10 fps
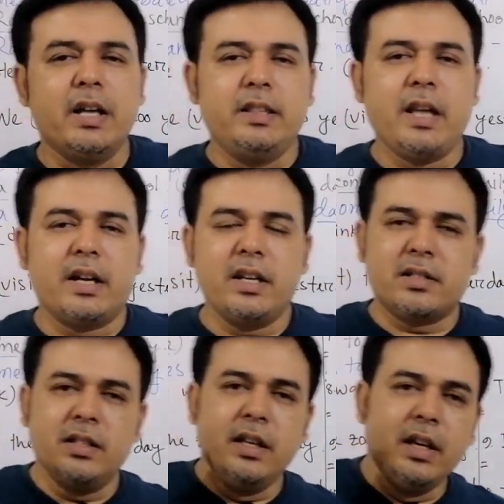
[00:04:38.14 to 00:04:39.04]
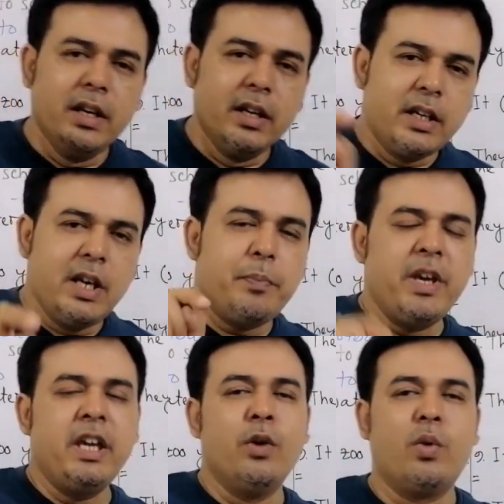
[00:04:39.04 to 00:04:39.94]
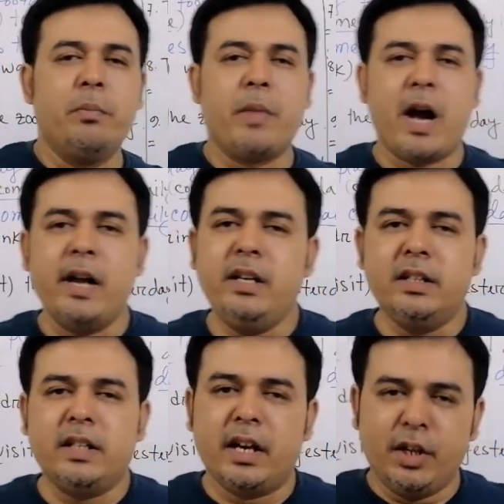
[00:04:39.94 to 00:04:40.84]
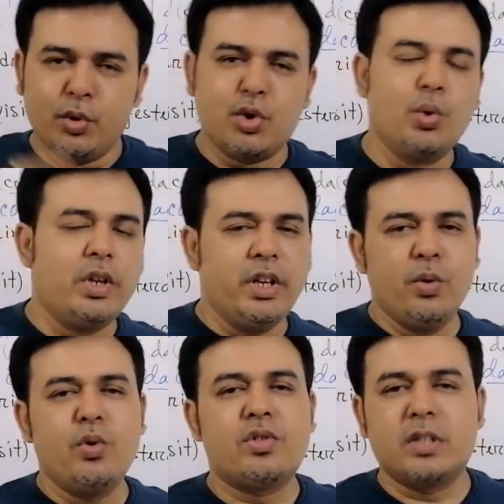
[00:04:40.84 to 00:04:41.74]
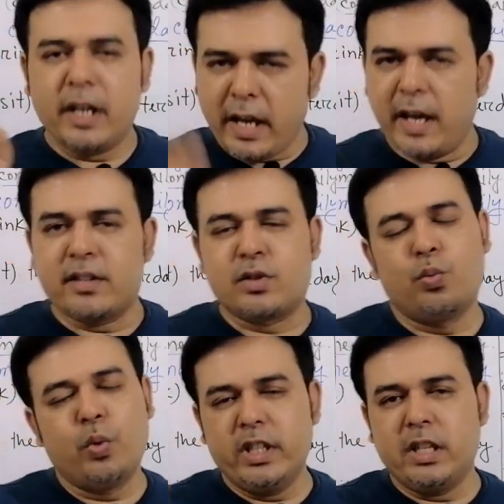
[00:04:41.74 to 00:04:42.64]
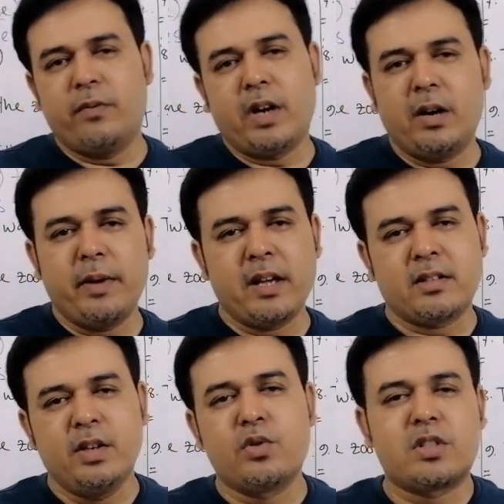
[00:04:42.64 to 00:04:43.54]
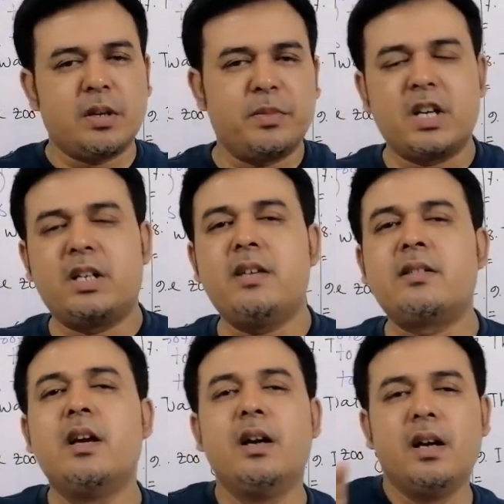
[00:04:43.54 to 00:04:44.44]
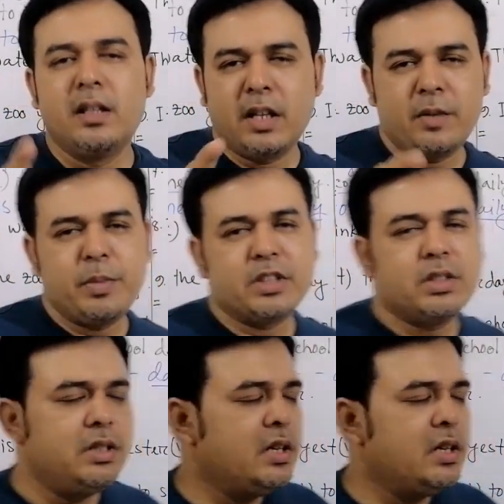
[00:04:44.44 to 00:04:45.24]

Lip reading: that is keeping you remind that you should use s with the verb, as your subject is third person